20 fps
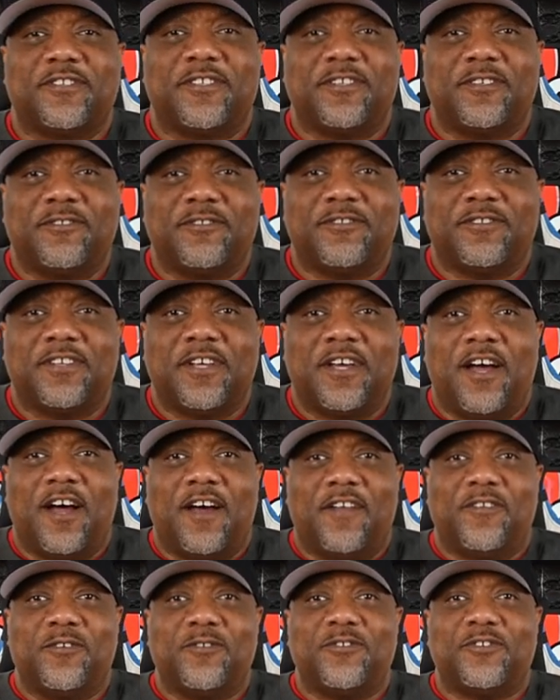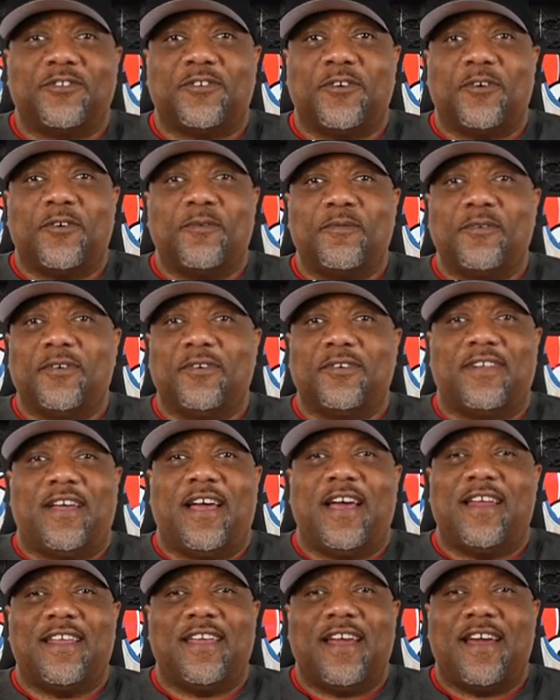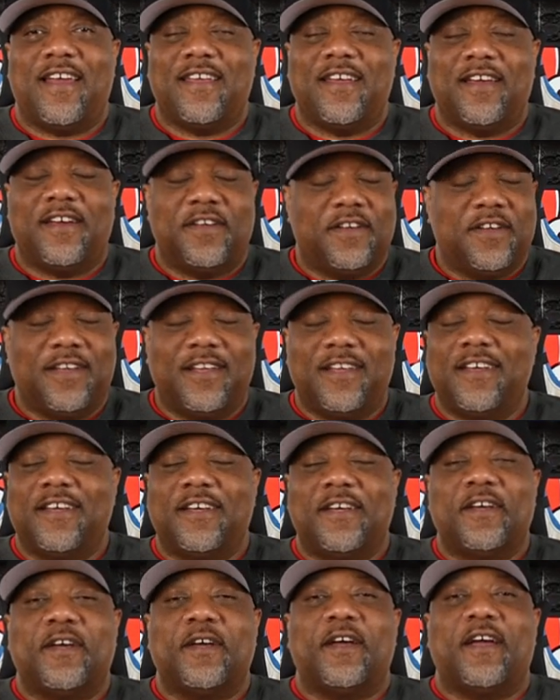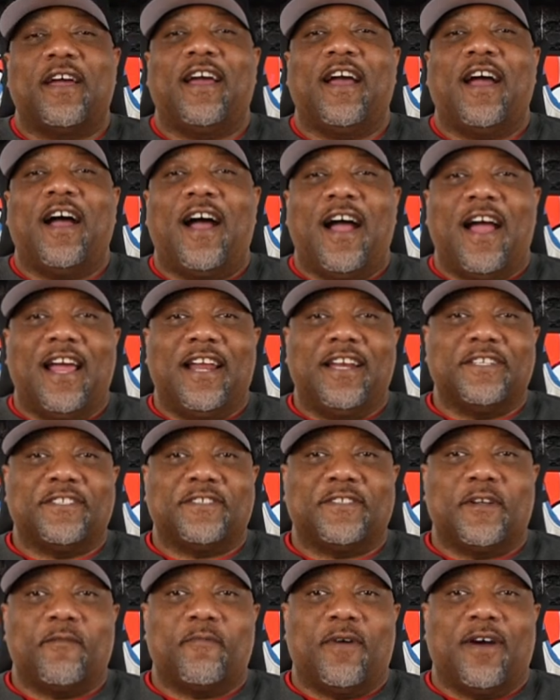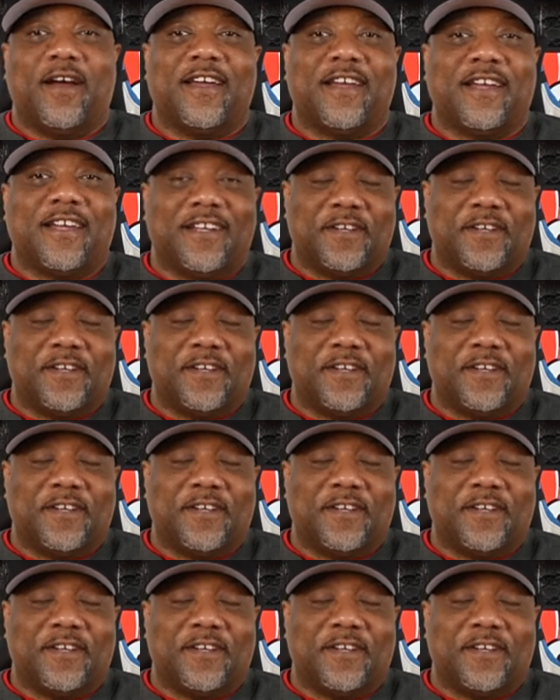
Those are those storm doors? Yada yada." All right, listen, everybody.